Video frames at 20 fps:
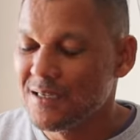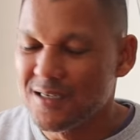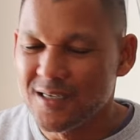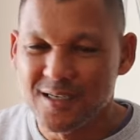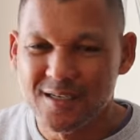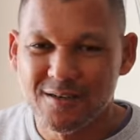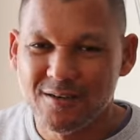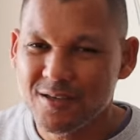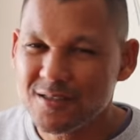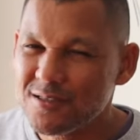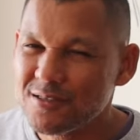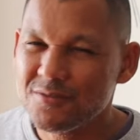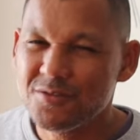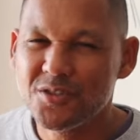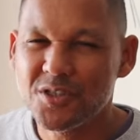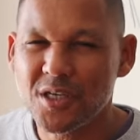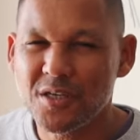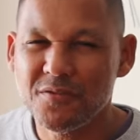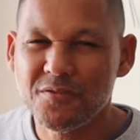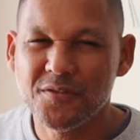lots of
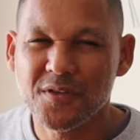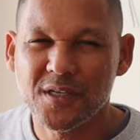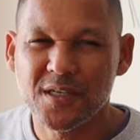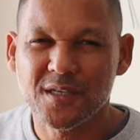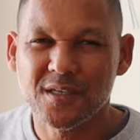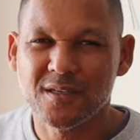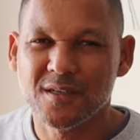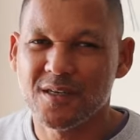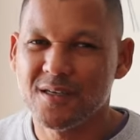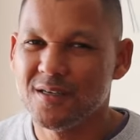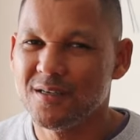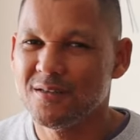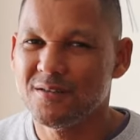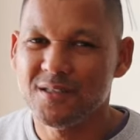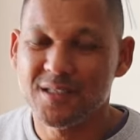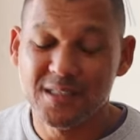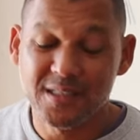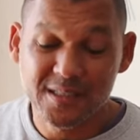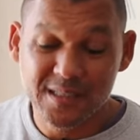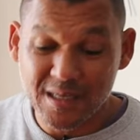chafing,
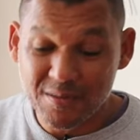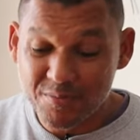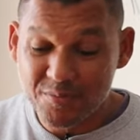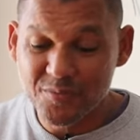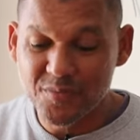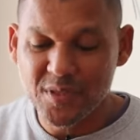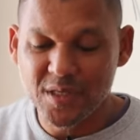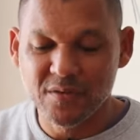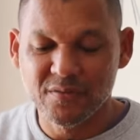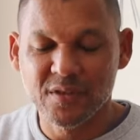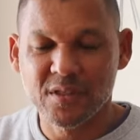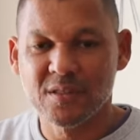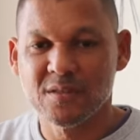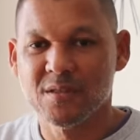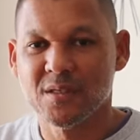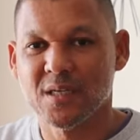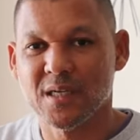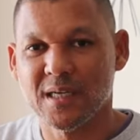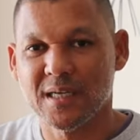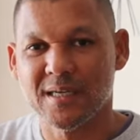some
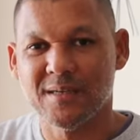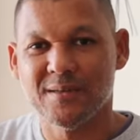even